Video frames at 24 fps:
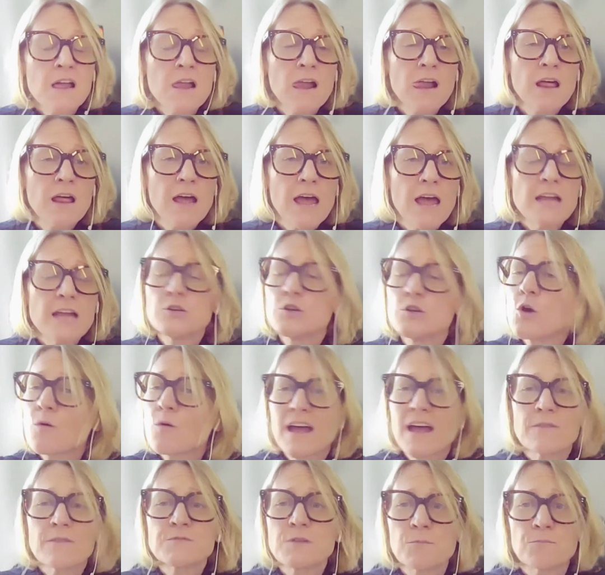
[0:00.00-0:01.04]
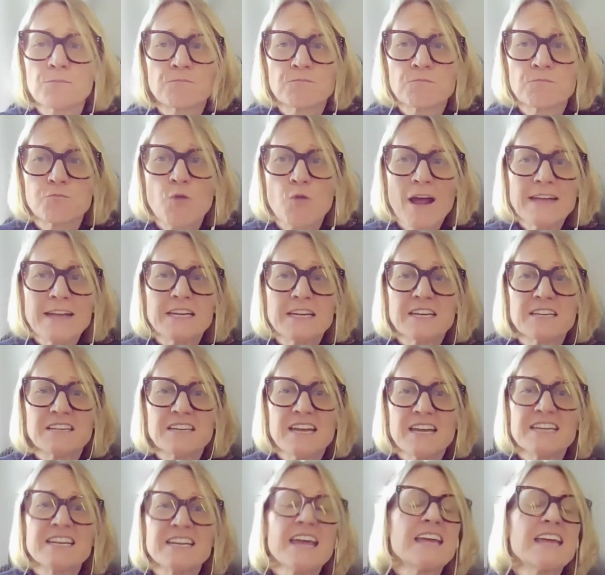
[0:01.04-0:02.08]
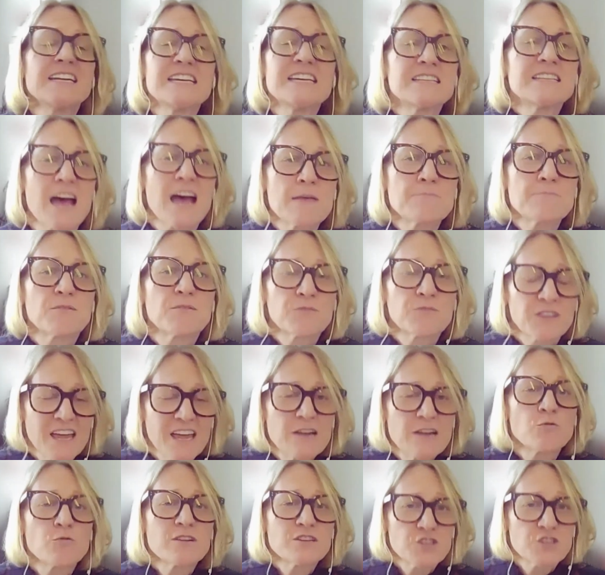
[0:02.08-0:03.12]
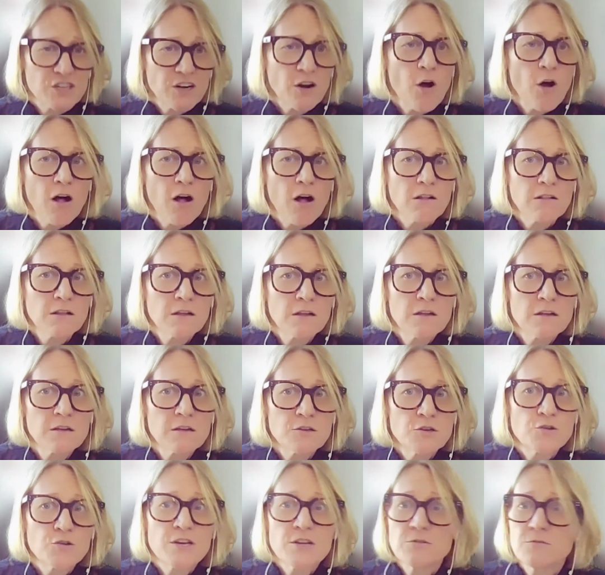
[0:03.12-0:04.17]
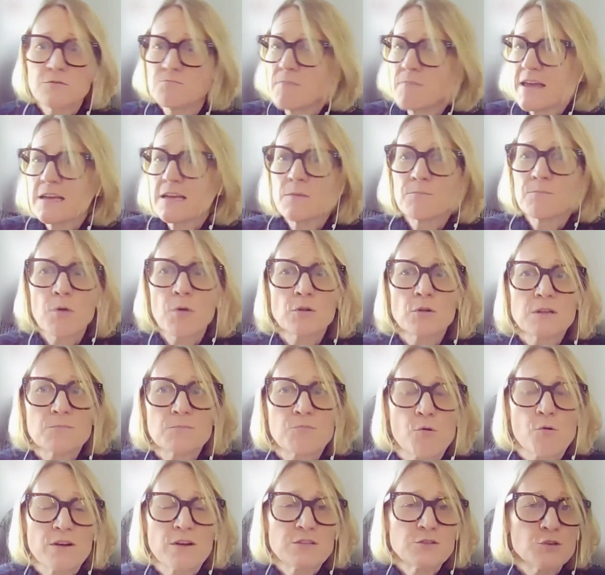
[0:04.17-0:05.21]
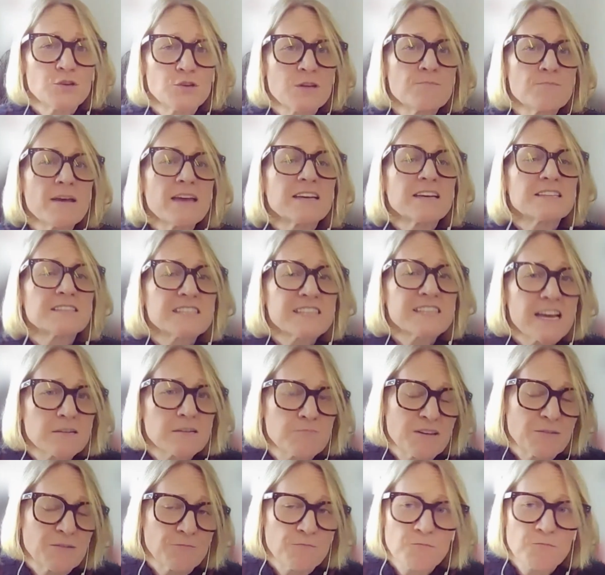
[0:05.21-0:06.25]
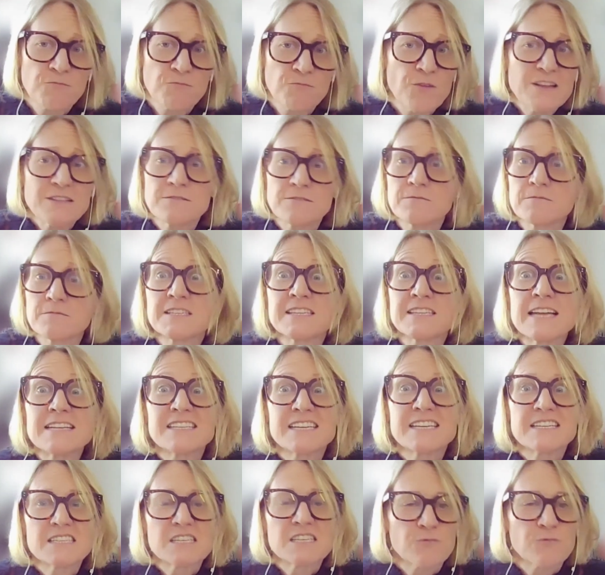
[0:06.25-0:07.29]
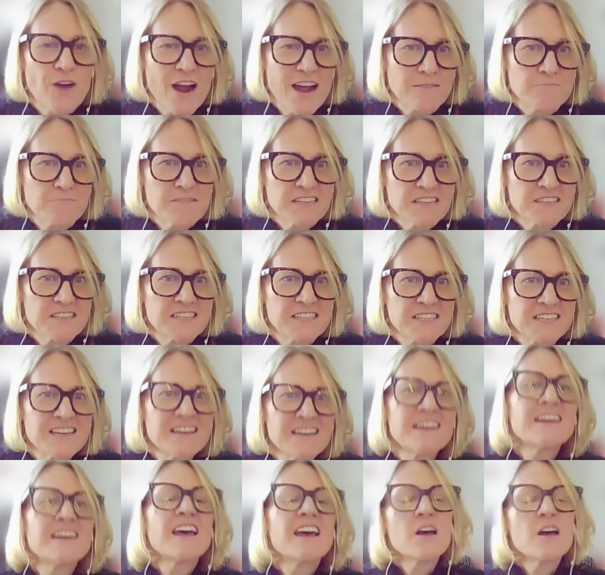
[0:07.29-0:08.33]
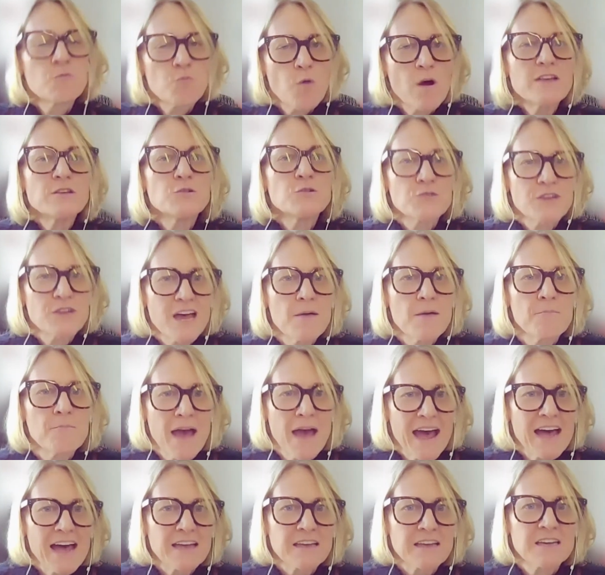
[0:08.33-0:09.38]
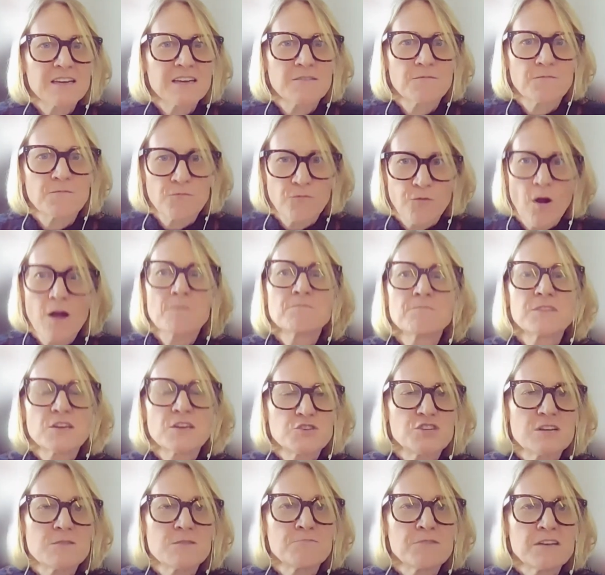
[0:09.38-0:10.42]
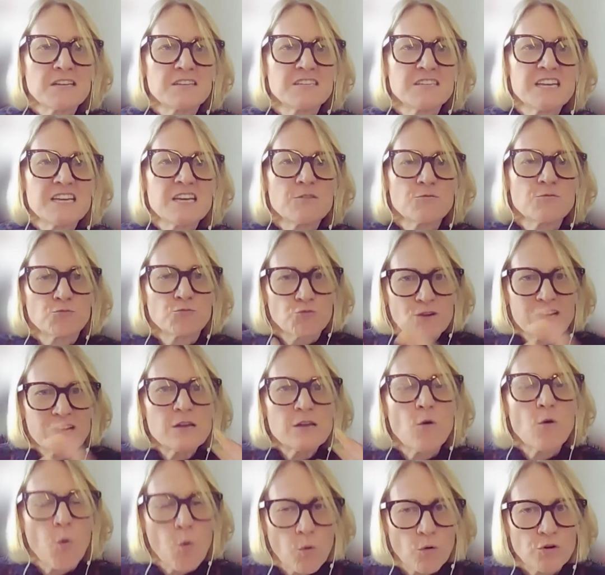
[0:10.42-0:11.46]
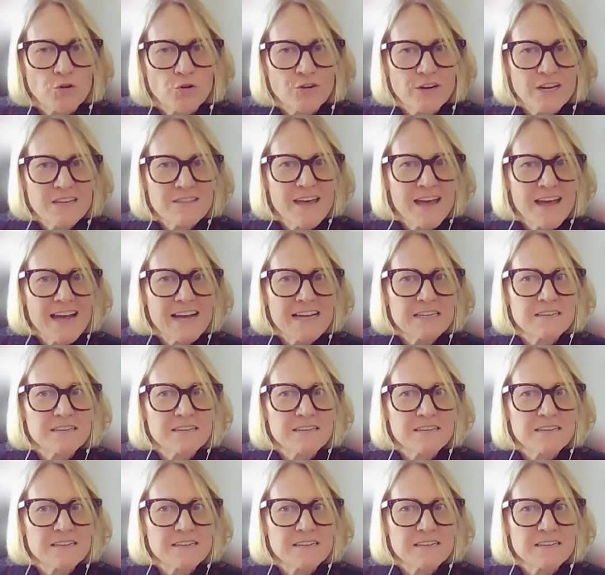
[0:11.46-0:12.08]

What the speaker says: And you don't have to write it in any type of language at all. You can make it bullet points. You can make it sentence fragments. And what you get back from the GPT reordering that